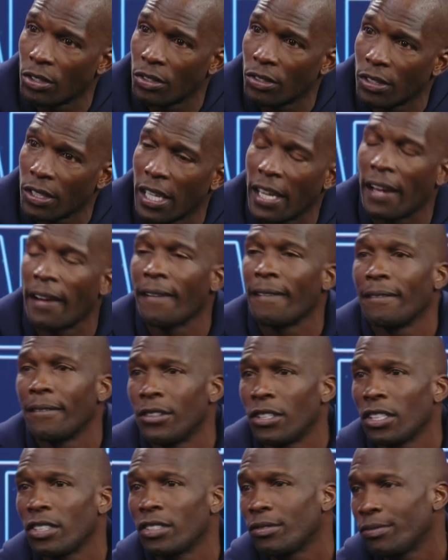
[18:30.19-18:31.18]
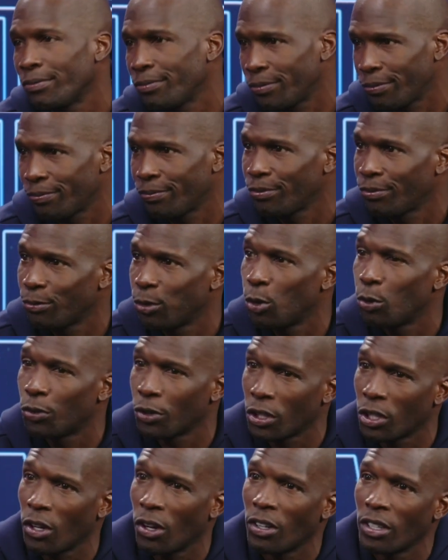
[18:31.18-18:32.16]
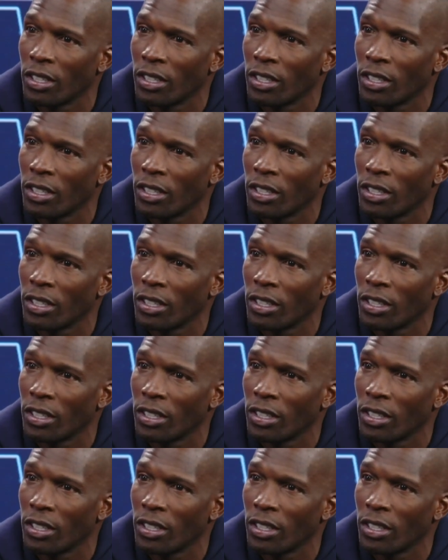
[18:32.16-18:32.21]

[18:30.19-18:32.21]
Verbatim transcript: Yeah, just food for thought.